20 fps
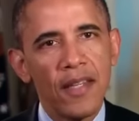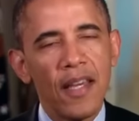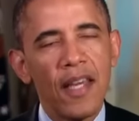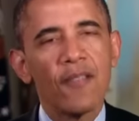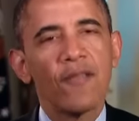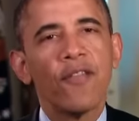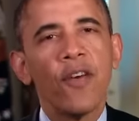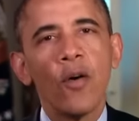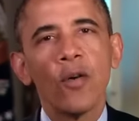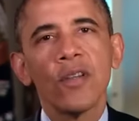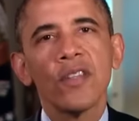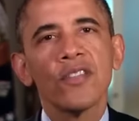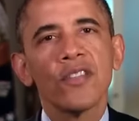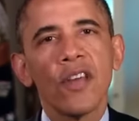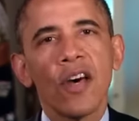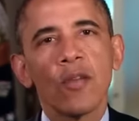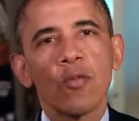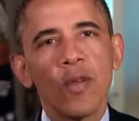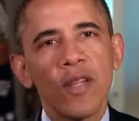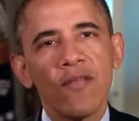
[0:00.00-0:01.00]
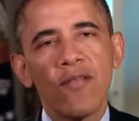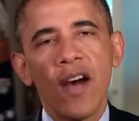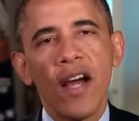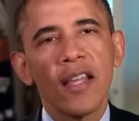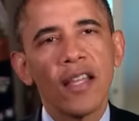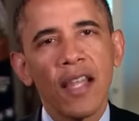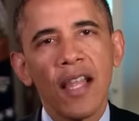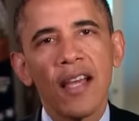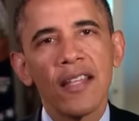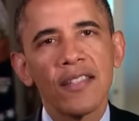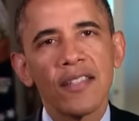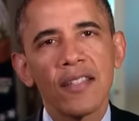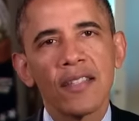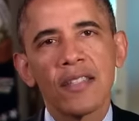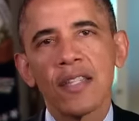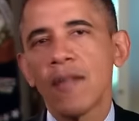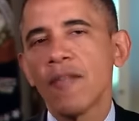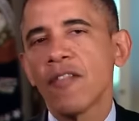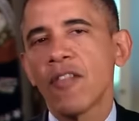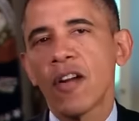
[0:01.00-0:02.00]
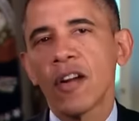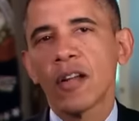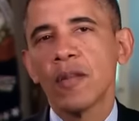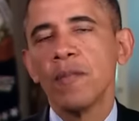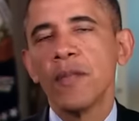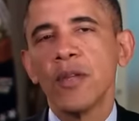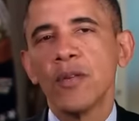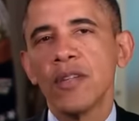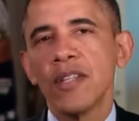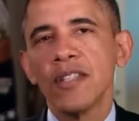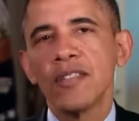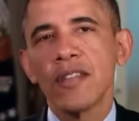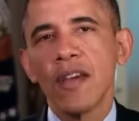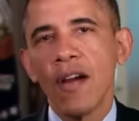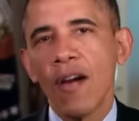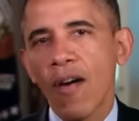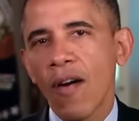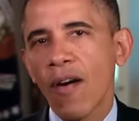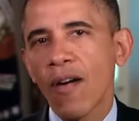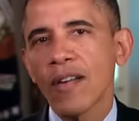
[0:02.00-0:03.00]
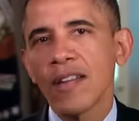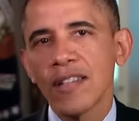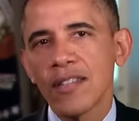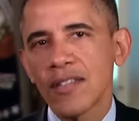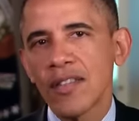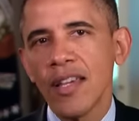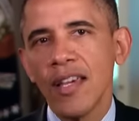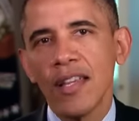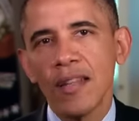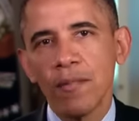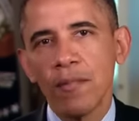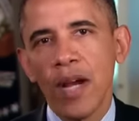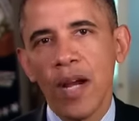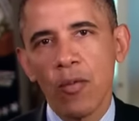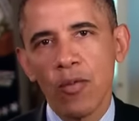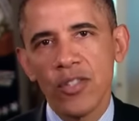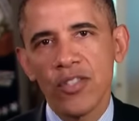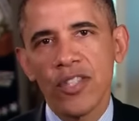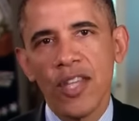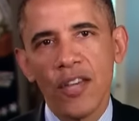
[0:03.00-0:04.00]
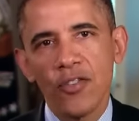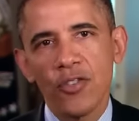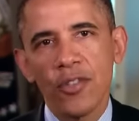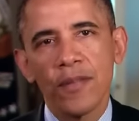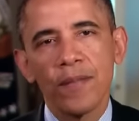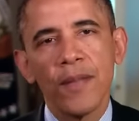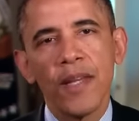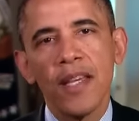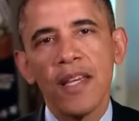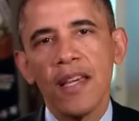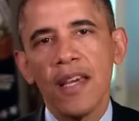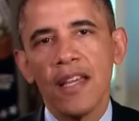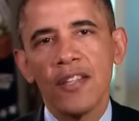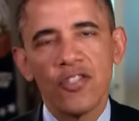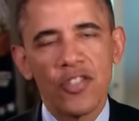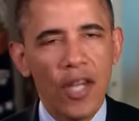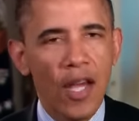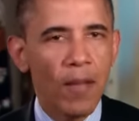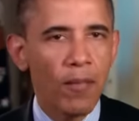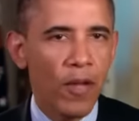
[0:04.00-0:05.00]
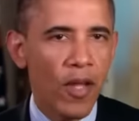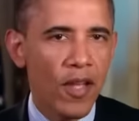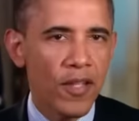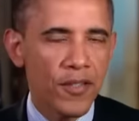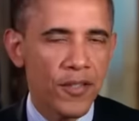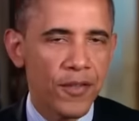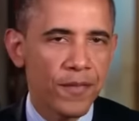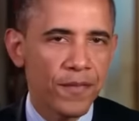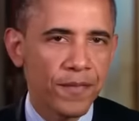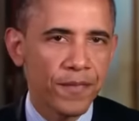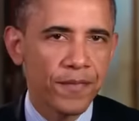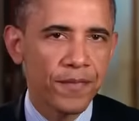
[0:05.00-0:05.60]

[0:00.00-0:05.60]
and focus on revitalizing some of our communities hardest hit by recession and job loss.